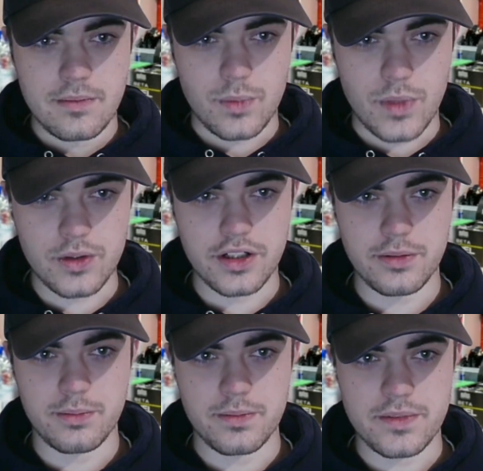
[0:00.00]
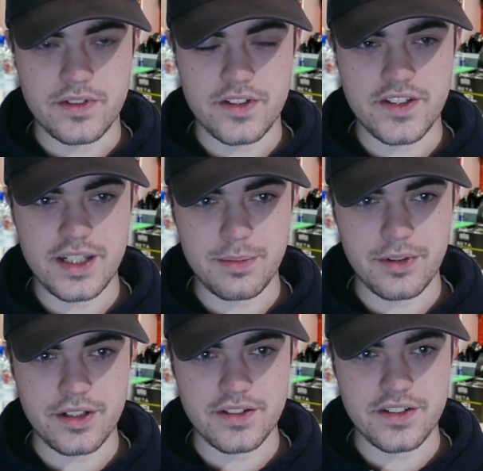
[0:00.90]
Welcome to T
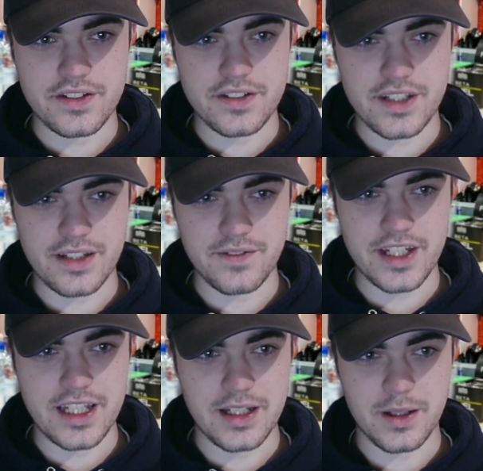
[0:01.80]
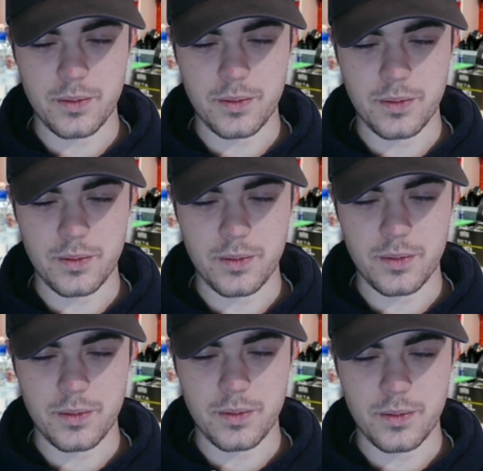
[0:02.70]
Boys TV. We're back
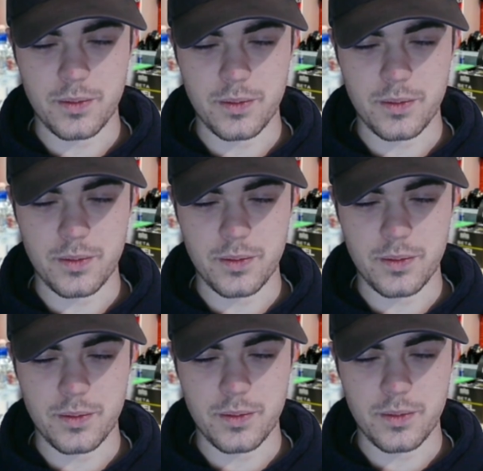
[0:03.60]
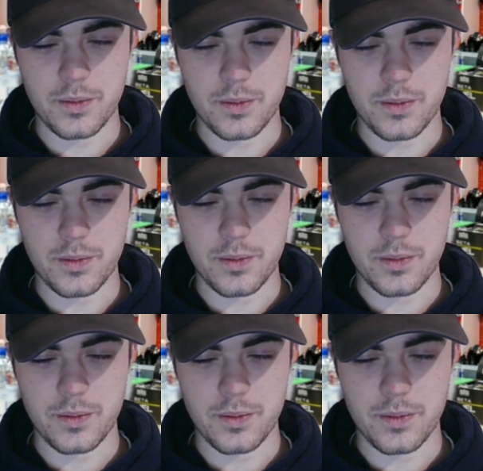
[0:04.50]
again with another T Boy
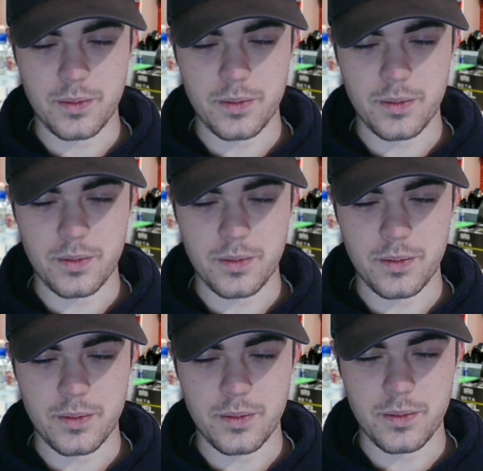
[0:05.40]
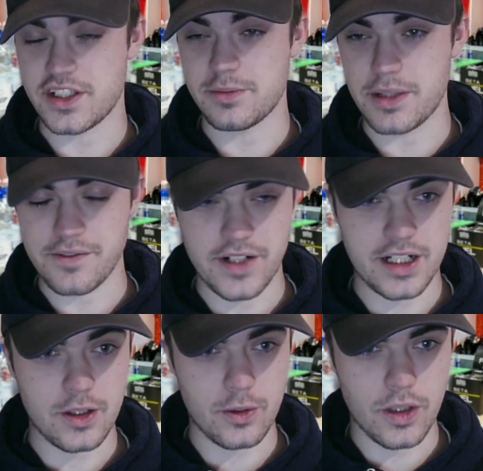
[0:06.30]
Discusses. Obviously, it's been a very
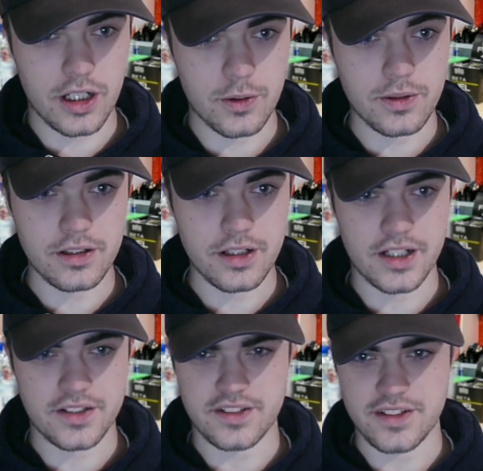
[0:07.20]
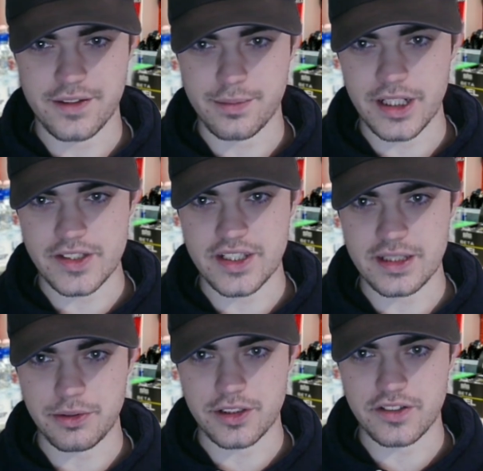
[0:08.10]
long while since there's been a T
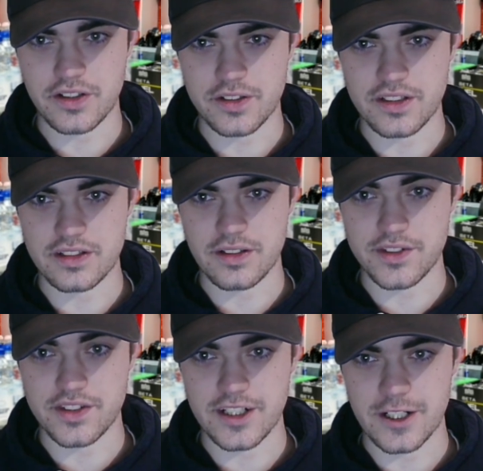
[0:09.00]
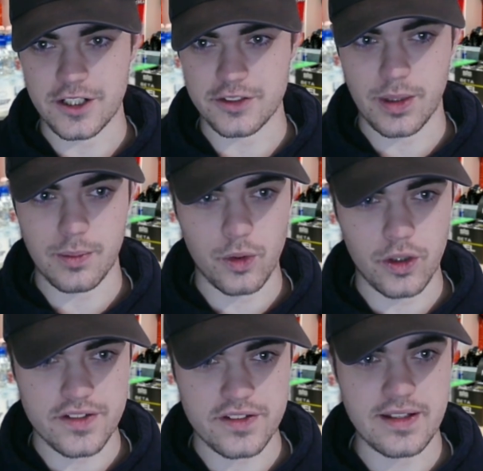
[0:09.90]
Boy Discusses. Obviously, the last one
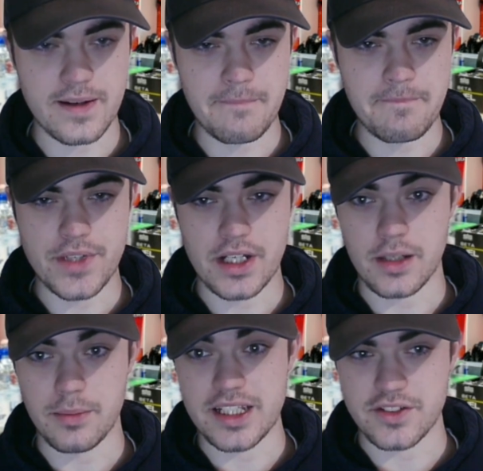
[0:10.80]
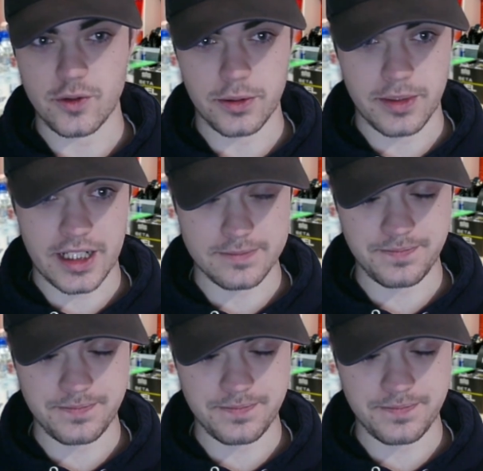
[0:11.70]
was me talking about